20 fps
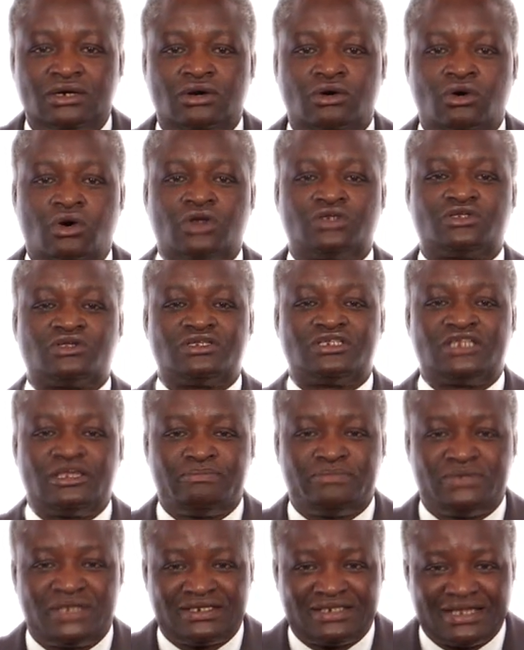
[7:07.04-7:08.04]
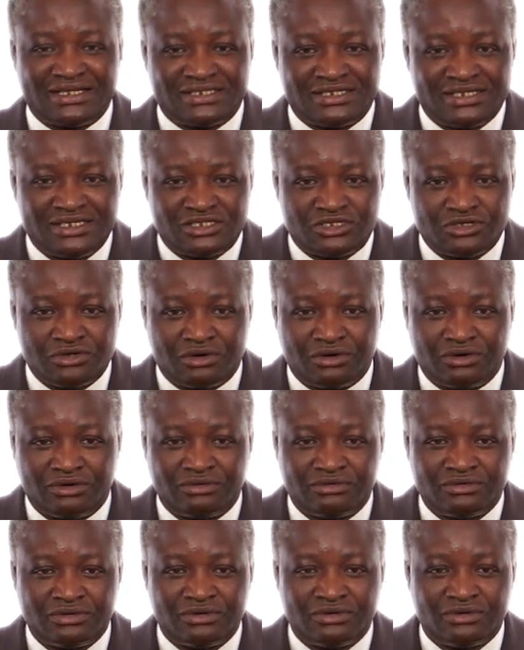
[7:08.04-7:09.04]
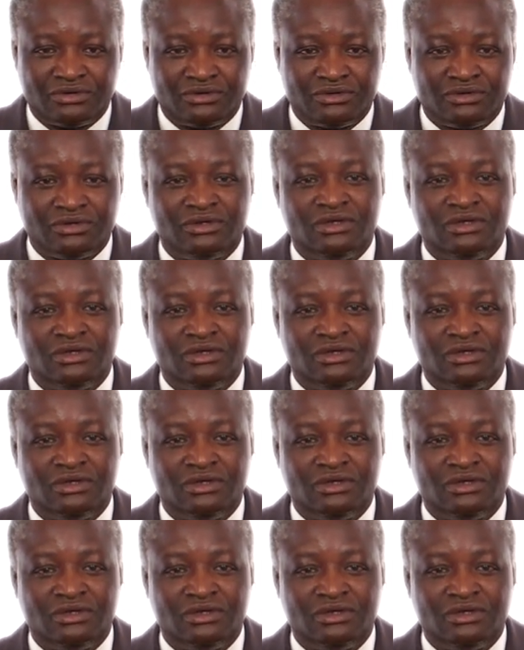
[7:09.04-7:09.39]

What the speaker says: Other types of decisions, the inclusion